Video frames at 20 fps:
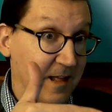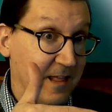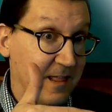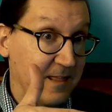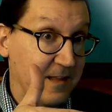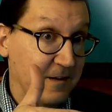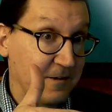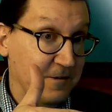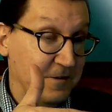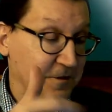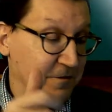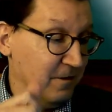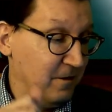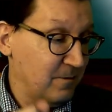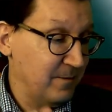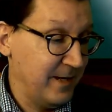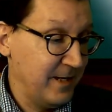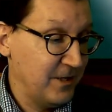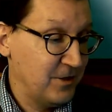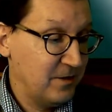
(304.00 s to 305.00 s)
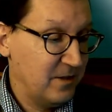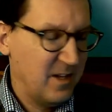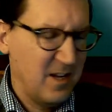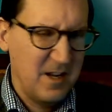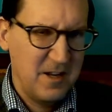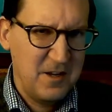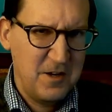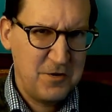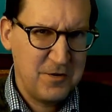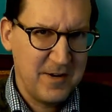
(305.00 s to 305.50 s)
There's your
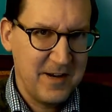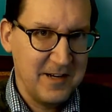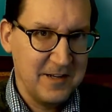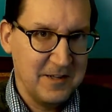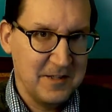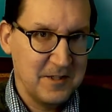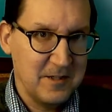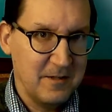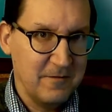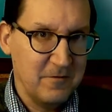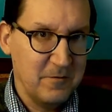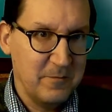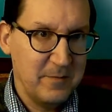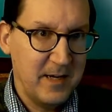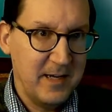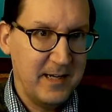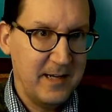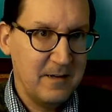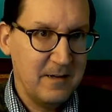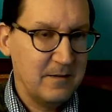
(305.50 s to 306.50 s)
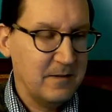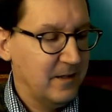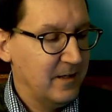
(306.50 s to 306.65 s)
equation. You know how to solve it by now.